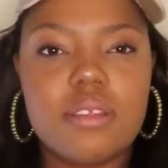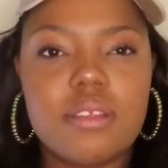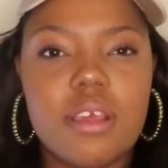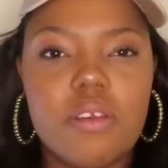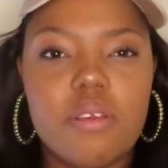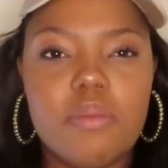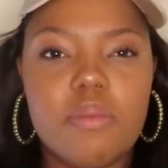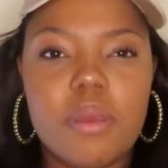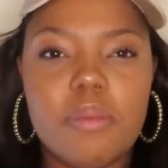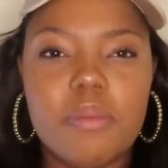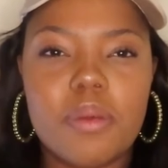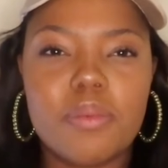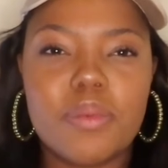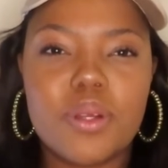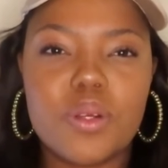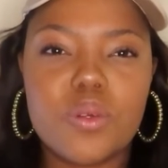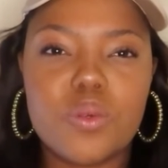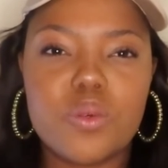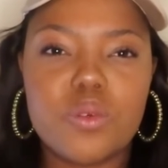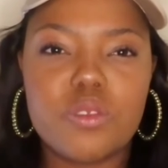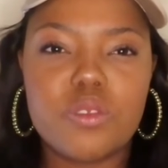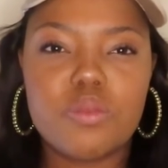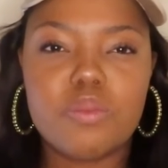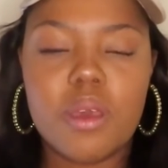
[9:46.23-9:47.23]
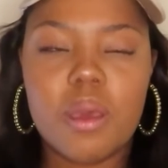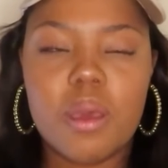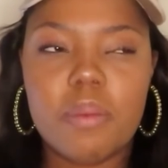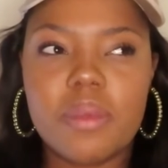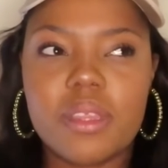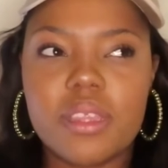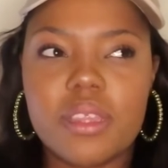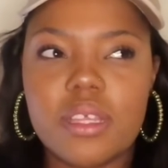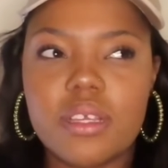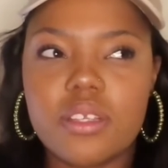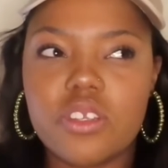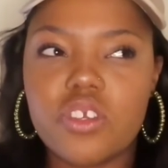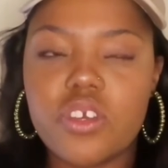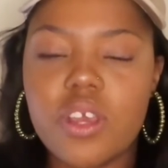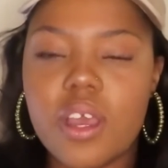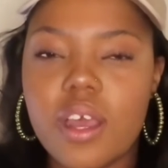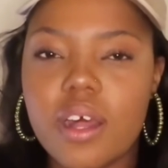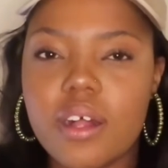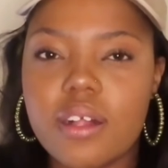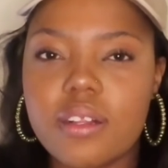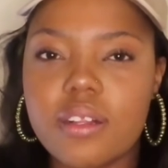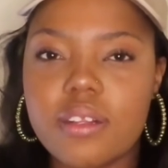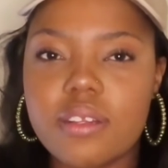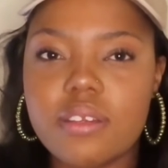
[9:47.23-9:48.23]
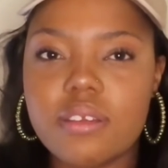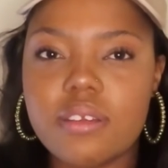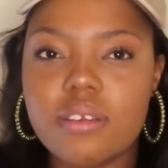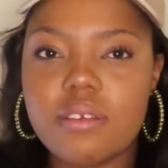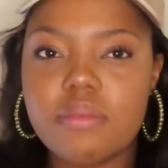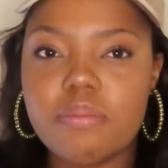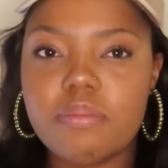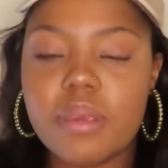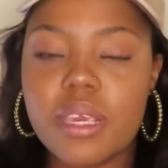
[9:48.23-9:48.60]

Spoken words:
I remember my host mom and my child